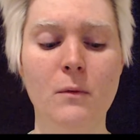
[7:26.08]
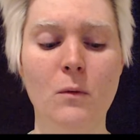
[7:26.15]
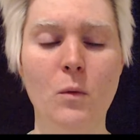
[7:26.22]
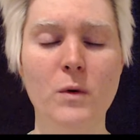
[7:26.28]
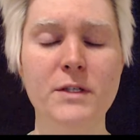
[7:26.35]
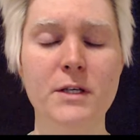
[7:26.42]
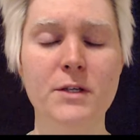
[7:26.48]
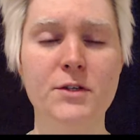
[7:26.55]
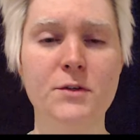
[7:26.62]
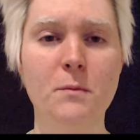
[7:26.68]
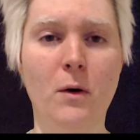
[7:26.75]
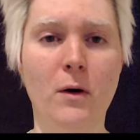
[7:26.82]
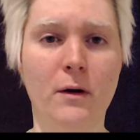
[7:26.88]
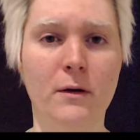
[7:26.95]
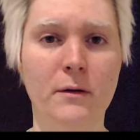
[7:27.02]
Was it
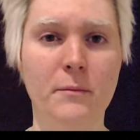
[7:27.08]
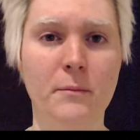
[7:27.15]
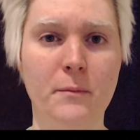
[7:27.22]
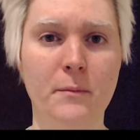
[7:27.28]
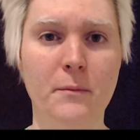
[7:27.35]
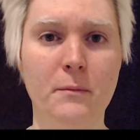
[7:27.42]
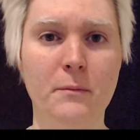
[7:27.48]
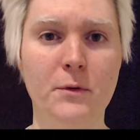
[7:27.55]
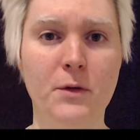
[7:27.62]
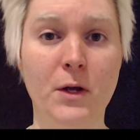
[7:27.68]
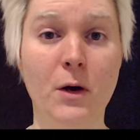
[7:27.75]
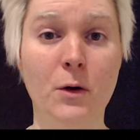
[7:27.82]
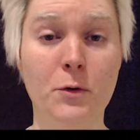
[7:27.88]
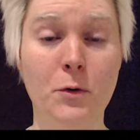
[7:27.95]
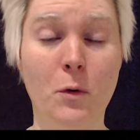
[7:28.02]
smart to
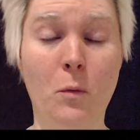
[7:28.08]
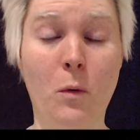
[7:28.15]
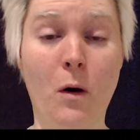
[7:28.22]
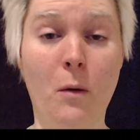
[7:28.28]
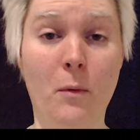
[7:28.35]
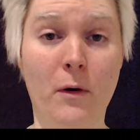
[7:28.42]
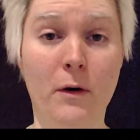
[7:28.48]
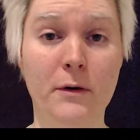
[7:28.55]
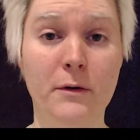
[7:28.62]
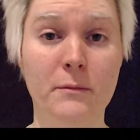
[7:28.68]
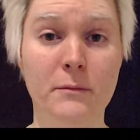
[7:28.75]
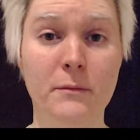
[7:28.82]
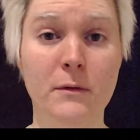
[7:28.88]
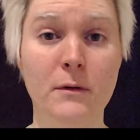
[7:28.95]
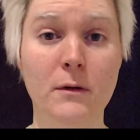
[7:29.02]
go to a Walmart
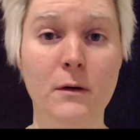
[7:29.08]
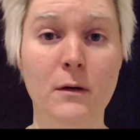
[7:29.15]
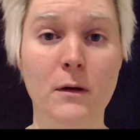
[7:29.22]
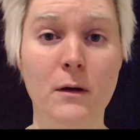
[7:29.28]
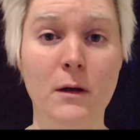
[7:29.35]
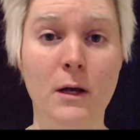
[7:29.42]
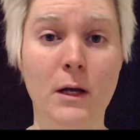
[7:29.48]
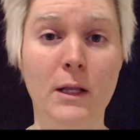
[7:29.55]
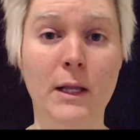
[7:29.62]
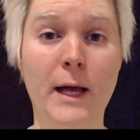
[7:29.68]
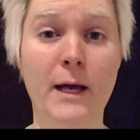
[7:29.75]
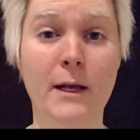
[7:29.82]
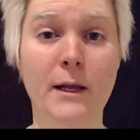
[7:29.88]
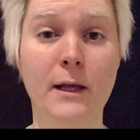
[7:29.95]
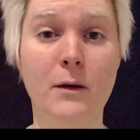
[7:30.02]

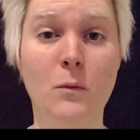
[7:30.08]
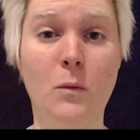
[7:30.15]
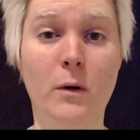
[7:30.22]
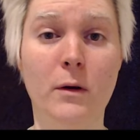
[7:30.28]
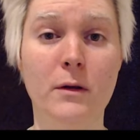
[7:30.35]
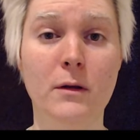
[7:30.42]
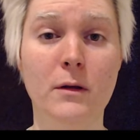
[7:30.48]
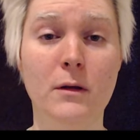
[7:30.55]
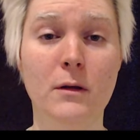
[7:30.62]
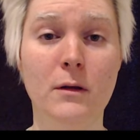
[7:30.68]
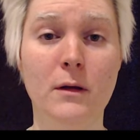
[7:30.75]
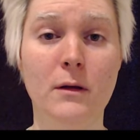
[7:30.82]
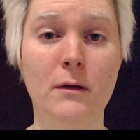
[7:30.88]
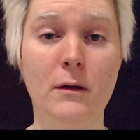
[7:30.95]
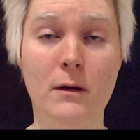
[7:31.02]
clad in what
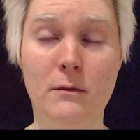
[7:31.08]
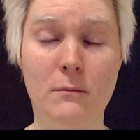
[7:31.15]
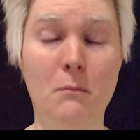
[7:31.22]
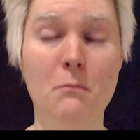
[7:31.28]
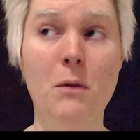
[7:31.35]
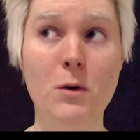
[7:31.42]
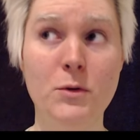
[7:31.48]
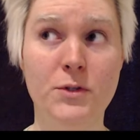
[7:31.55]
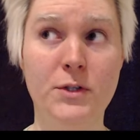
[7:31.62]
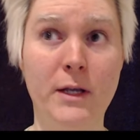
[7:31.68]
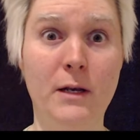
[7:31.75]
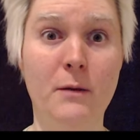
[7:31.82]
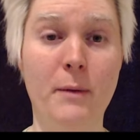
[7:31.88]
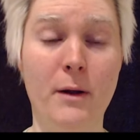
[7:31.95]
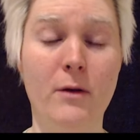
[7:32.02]
most
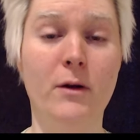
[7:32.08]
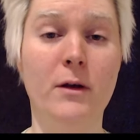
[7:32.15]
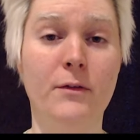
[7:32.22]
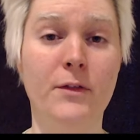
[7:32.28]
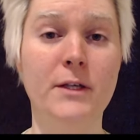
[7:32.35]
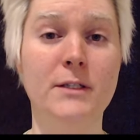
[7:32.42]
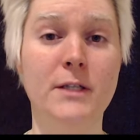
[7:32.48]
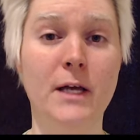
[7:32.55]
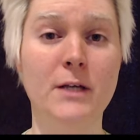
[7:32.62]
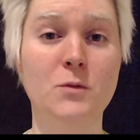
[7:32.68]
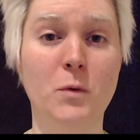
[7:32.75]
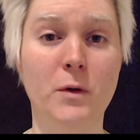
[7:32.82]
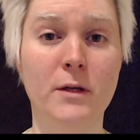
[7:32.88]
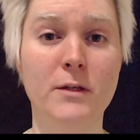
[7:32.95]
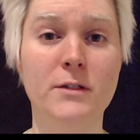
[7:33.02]
in America these days
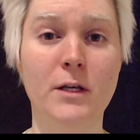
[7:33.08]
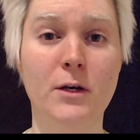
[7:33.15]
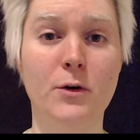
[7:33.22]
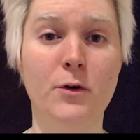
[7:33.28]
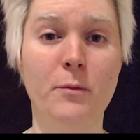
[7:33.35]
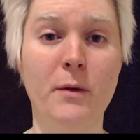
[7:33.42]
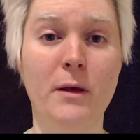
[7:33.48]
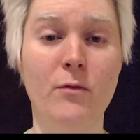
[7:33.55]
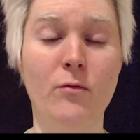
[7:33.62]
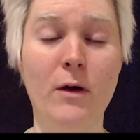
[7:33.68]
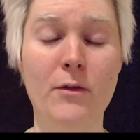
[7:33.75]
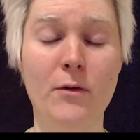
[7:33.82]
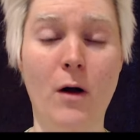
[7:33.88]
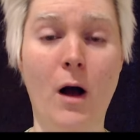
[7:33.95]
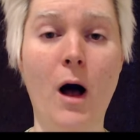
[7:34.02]
would consider to be
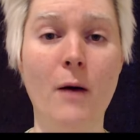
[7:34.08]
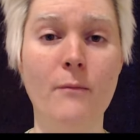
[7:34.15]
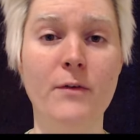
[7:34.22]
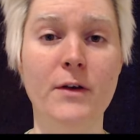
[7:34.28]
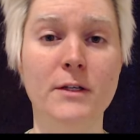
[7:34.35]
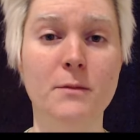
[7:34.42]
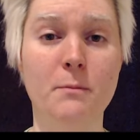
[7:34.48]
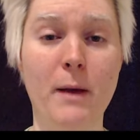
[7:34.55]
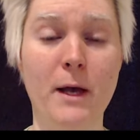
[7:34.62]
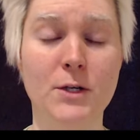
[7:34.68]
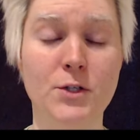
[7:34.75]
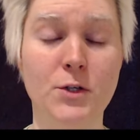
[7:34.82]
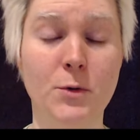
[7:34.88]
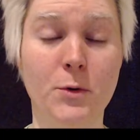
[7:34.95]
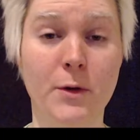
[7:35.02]
rather obvious mass
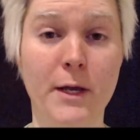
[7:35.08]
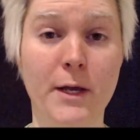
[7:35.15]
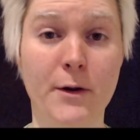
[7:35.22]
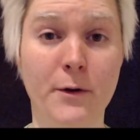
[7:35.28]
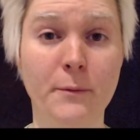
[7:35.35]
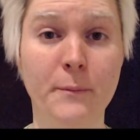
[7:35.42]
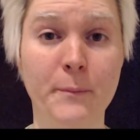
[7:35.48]
shooter gear?